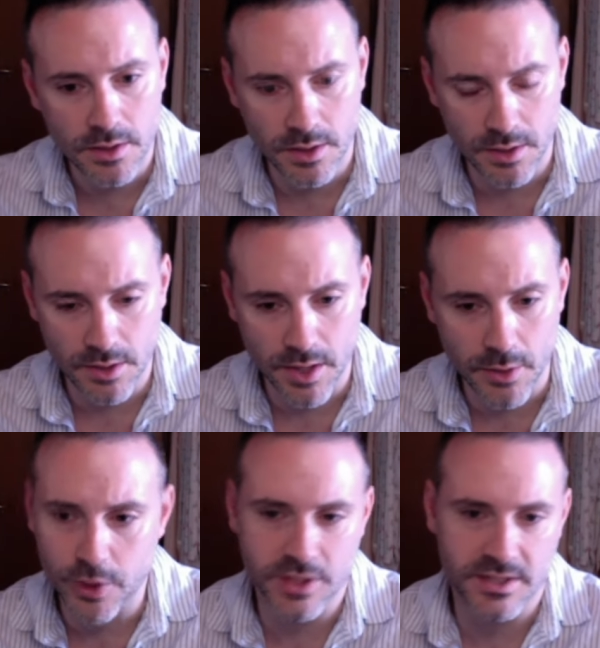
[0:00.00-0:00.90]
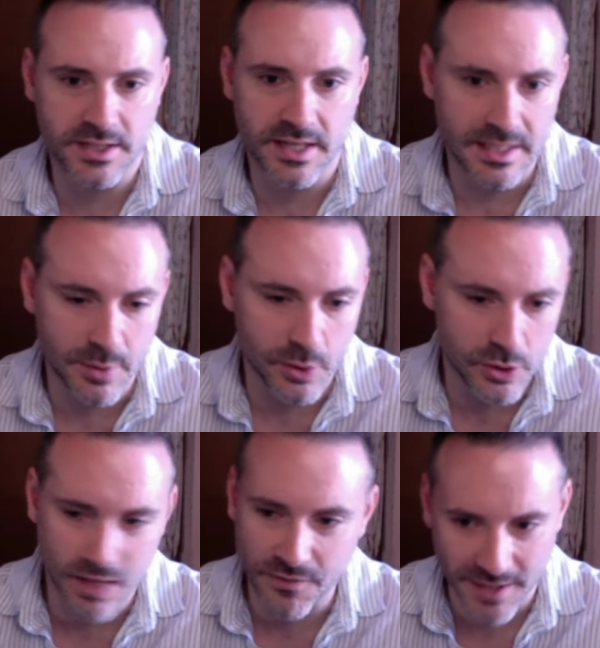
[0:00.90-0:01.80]
I know she's a kid because
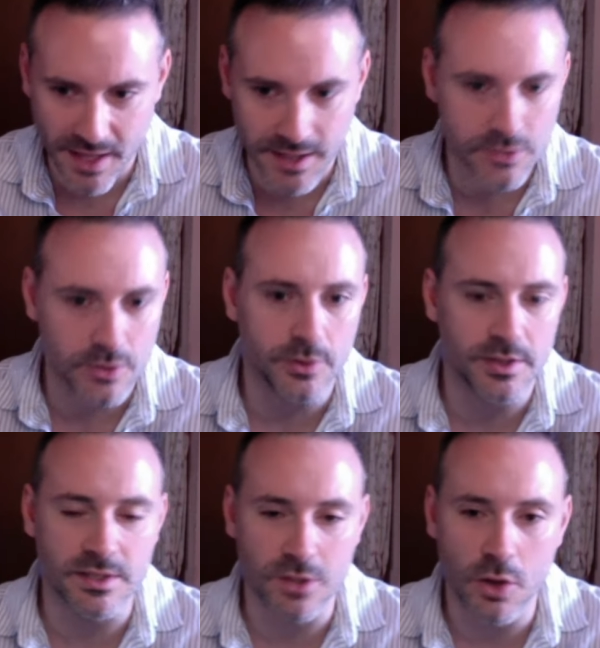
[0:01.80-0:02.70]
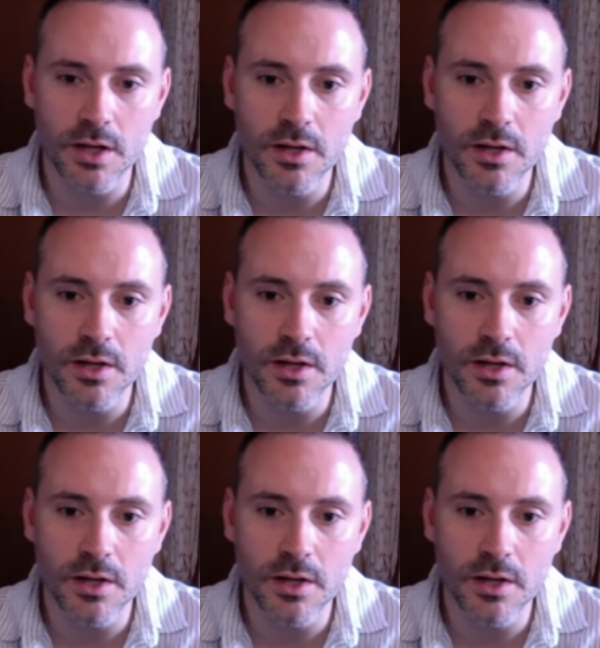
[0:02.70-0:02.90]
she's half Italian, so I know her since long.